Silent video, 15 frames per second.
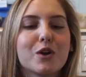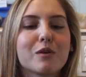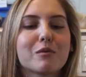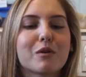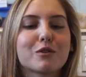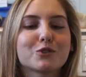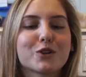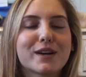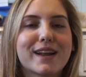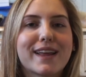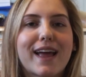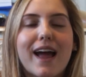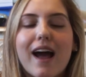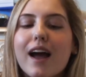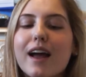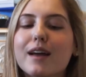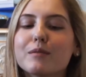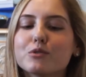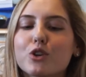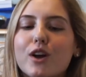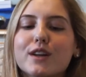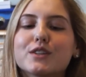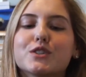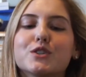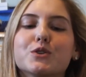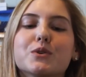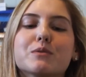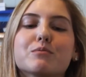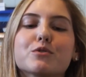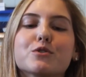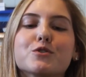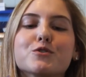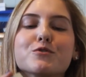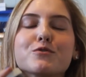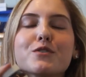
I'm not trying to get high. I'm trying to improve